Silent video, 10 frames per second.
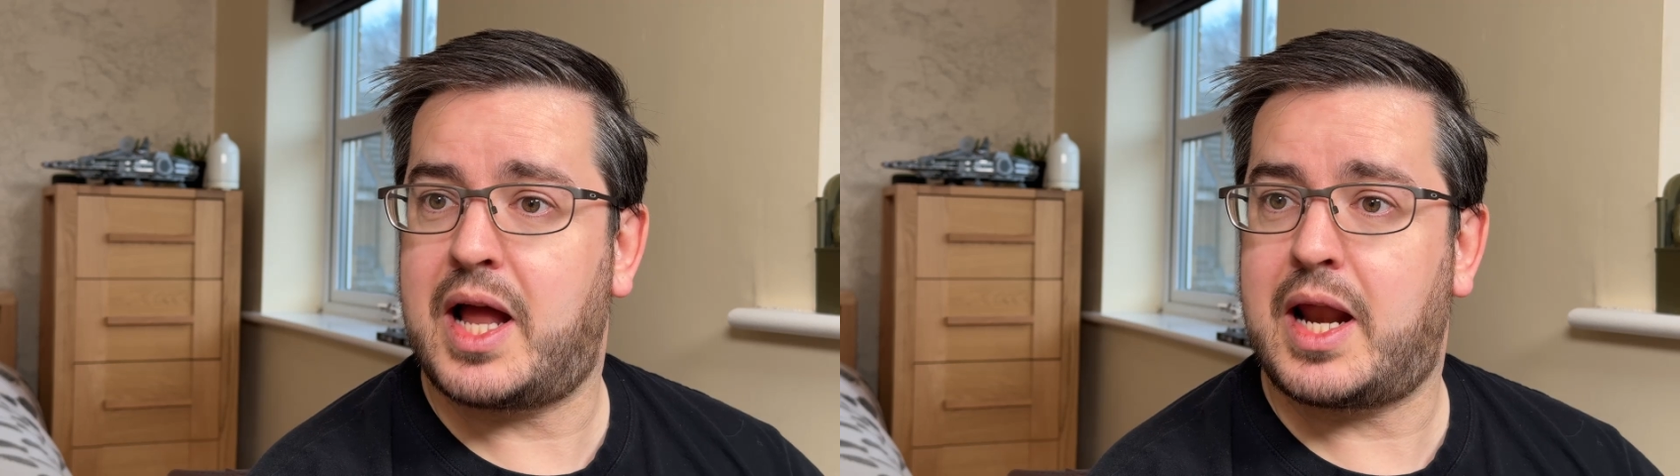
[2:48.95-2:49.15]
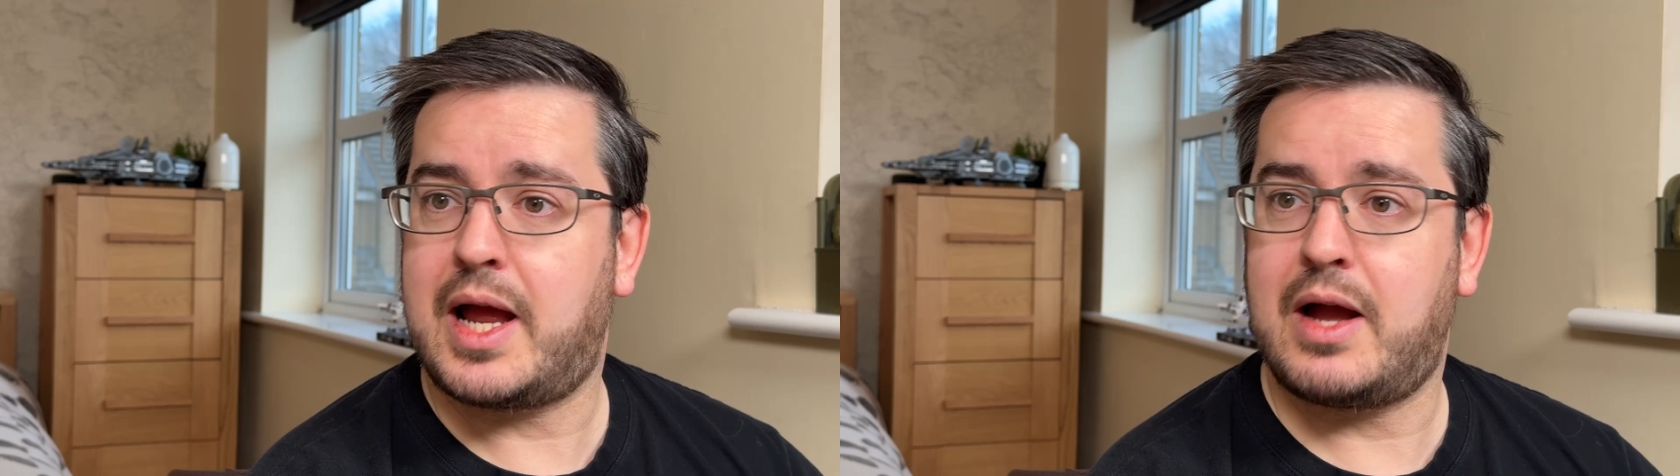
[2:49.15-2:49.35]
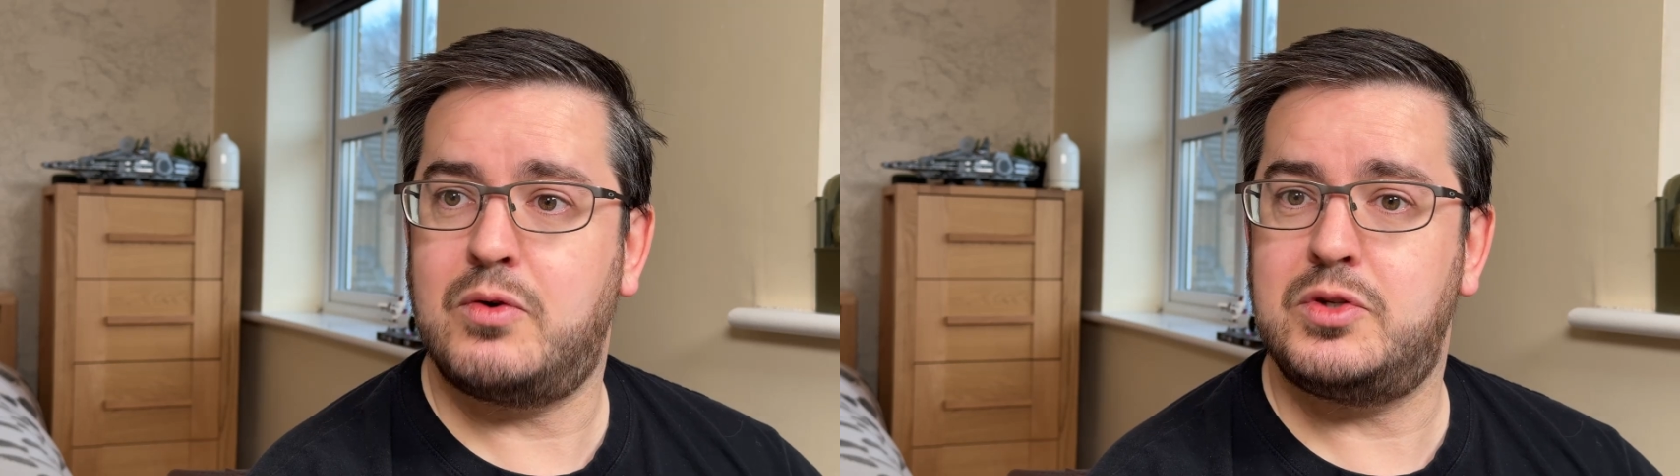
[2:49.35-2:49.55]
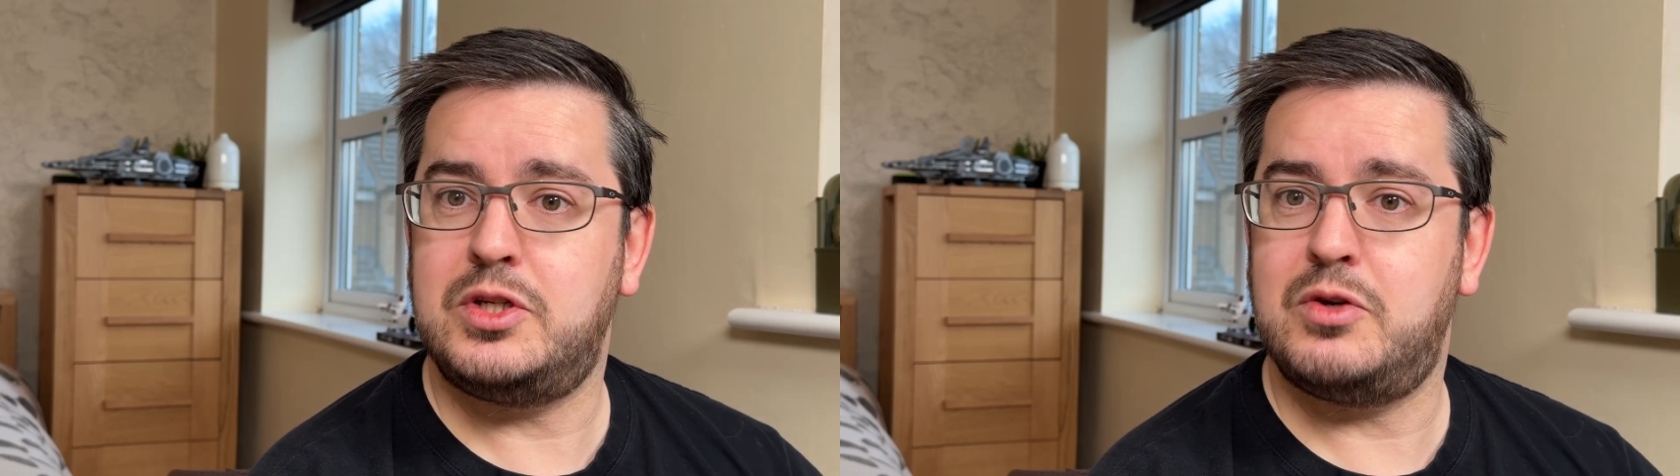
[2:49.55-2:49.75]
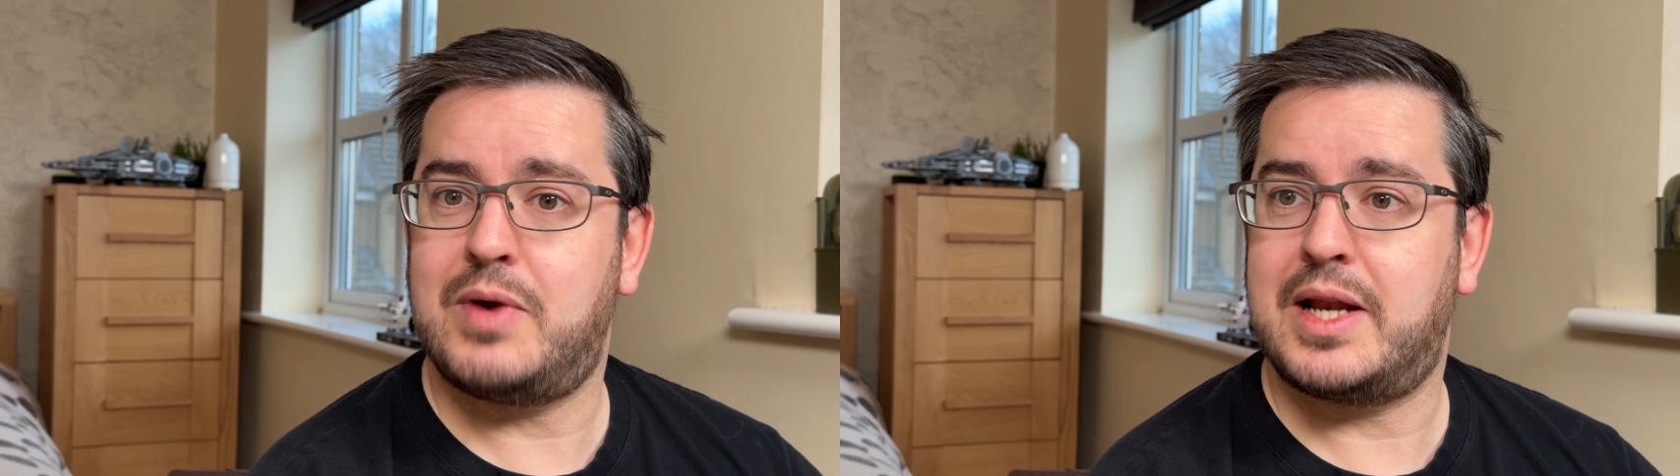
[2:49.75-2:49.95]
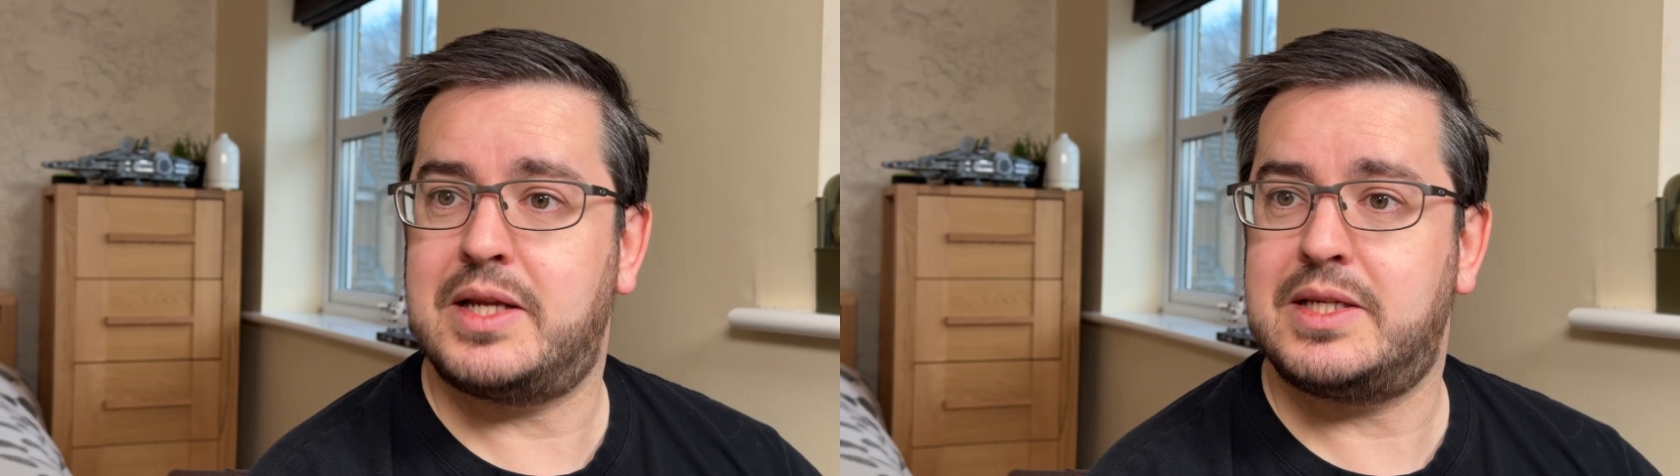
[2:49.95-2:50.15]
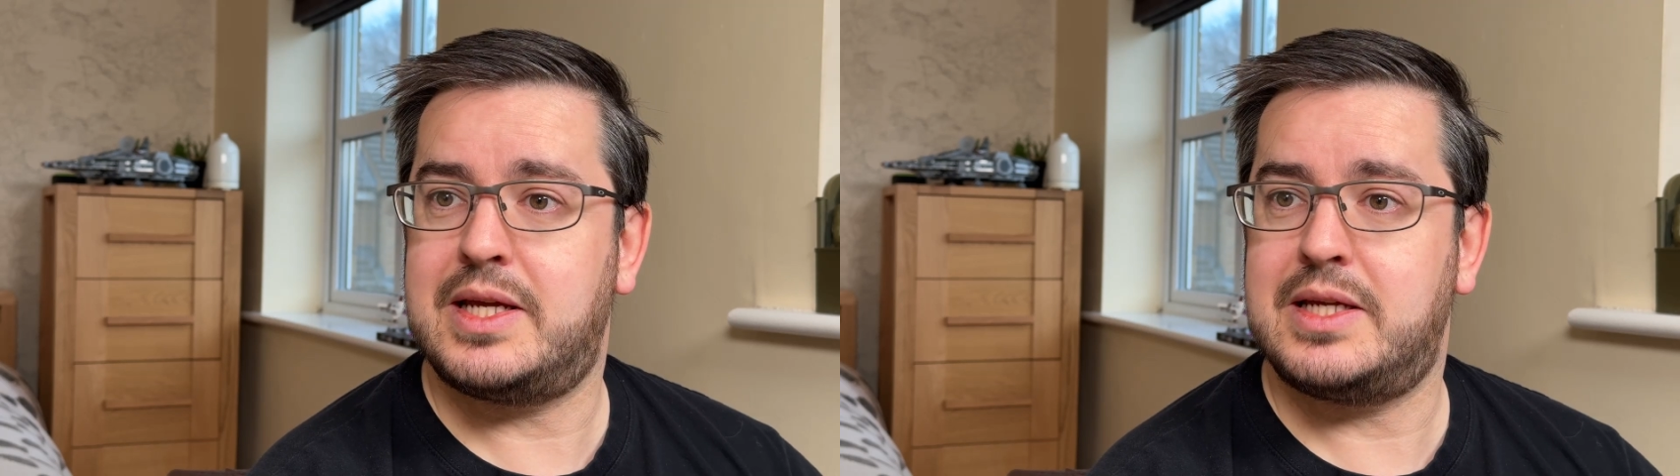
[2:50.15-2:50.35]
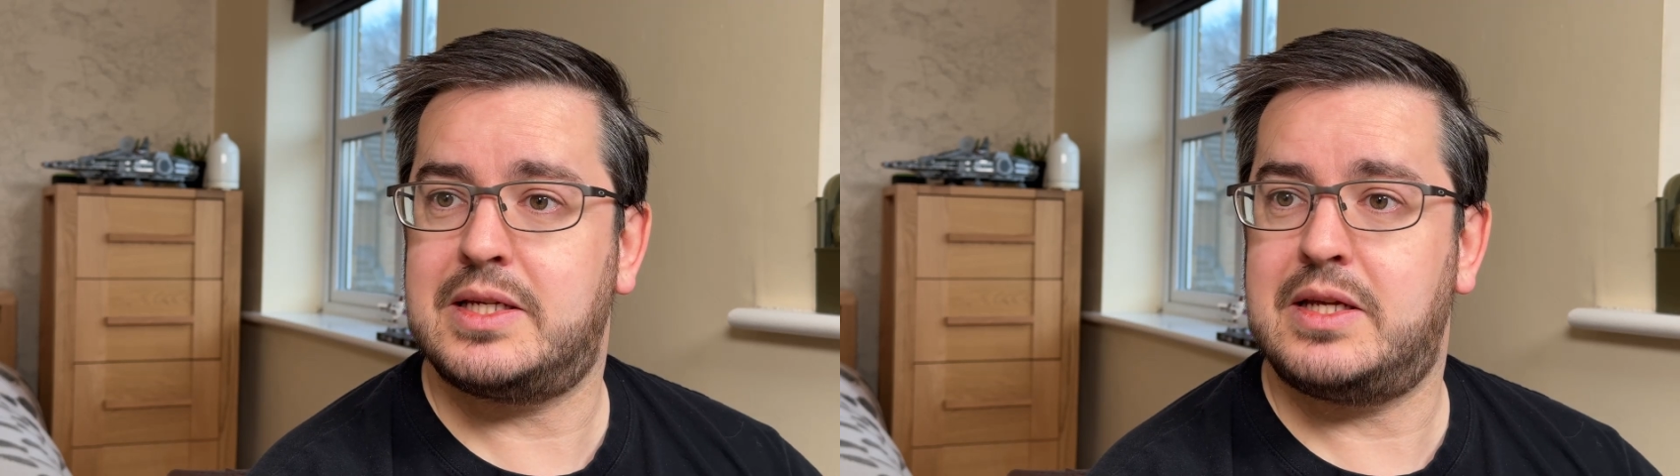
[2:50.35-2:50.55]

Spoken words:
and how do you annotate